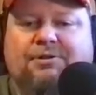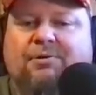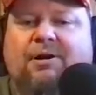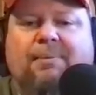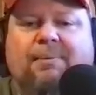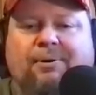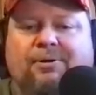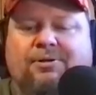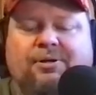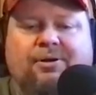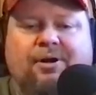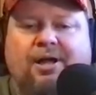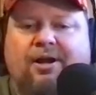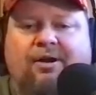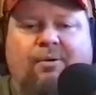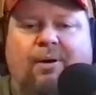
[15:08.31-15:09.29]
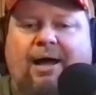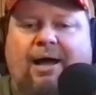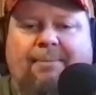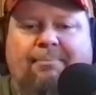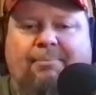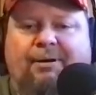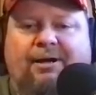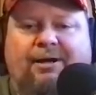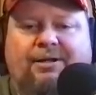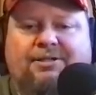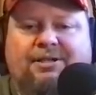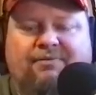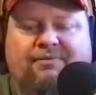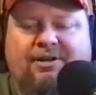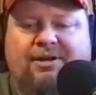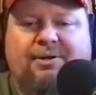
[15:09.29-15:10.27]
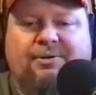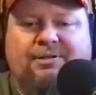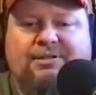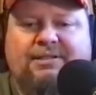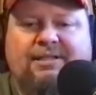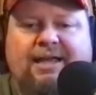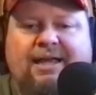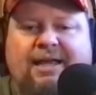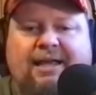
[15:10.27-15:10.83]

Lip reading: Trumpers are not a quiet bunch. Have you noticed that?